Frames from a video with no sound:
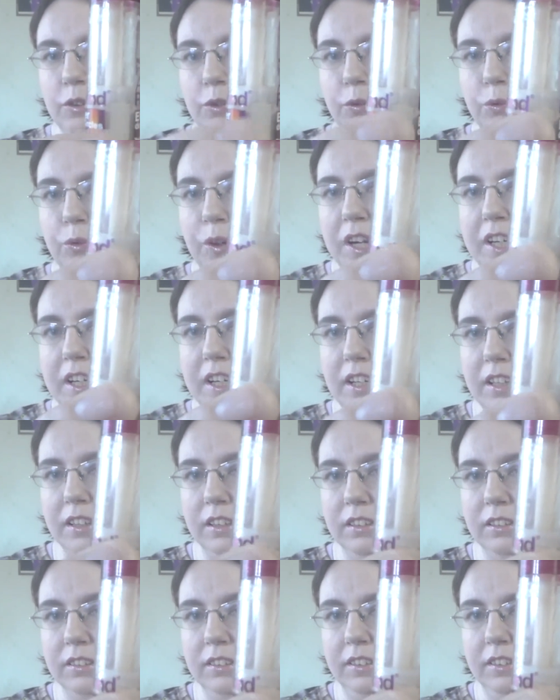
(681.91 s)
right here.
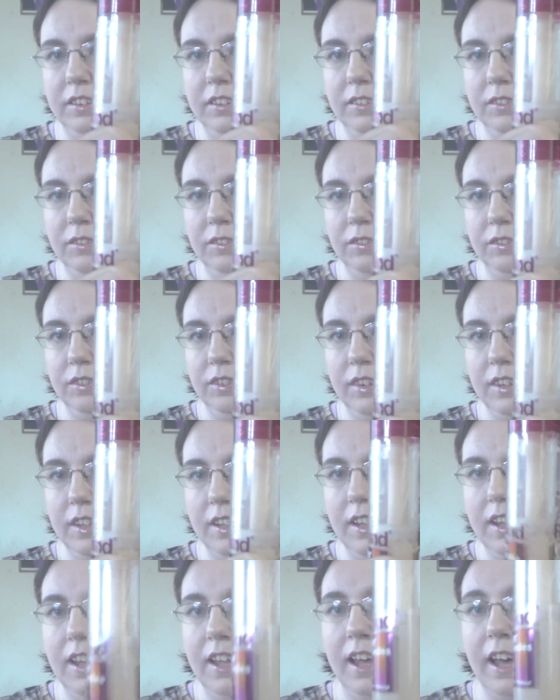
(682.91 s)

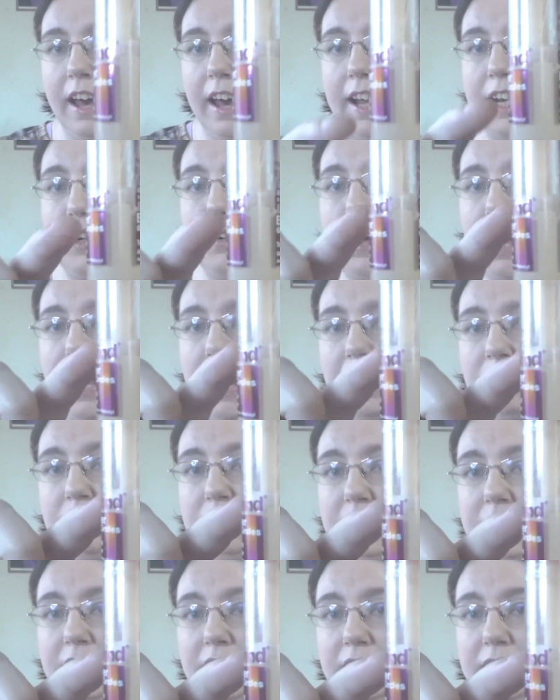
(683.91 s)
I don't have
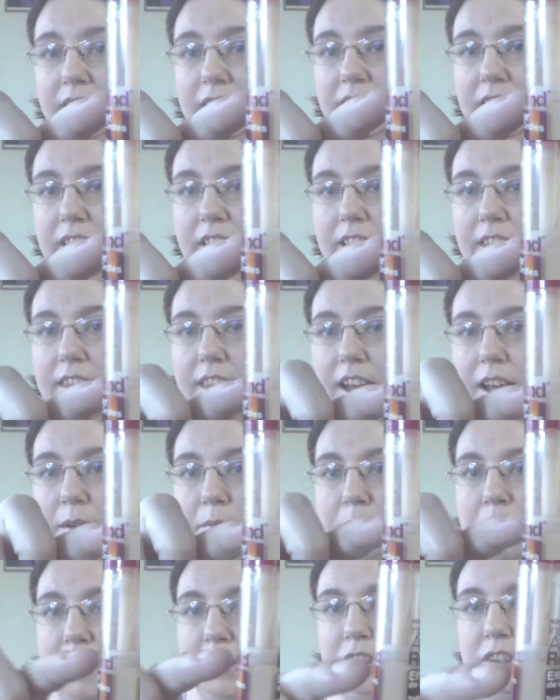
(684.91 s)
literally that
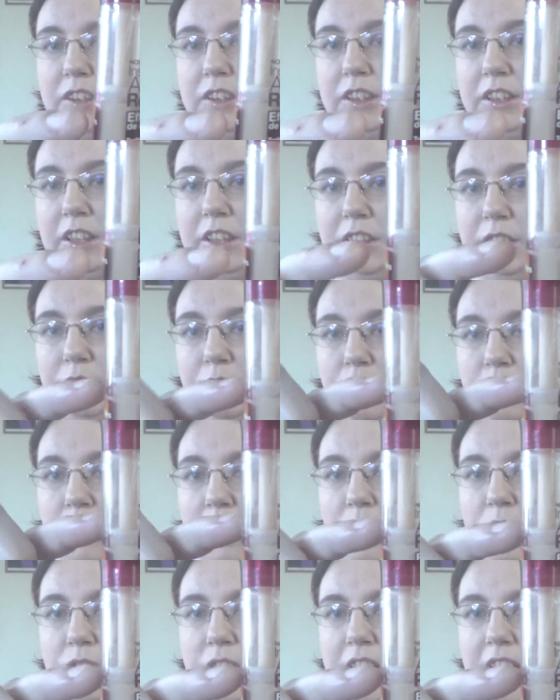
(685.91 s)
much to go. So
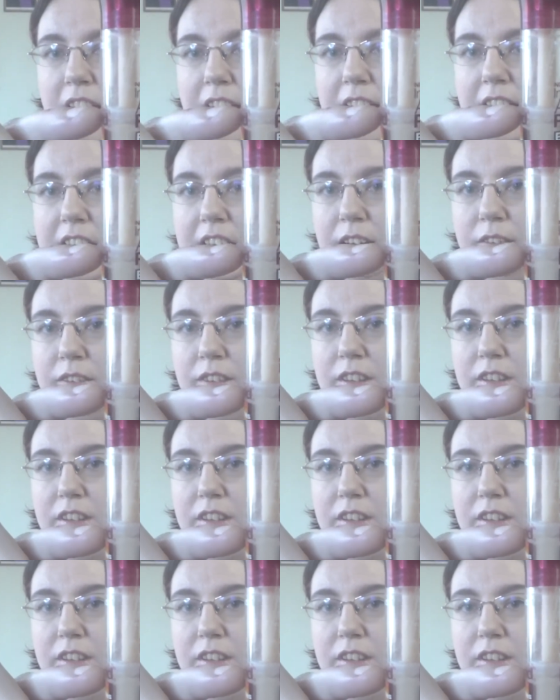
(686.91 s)
I only have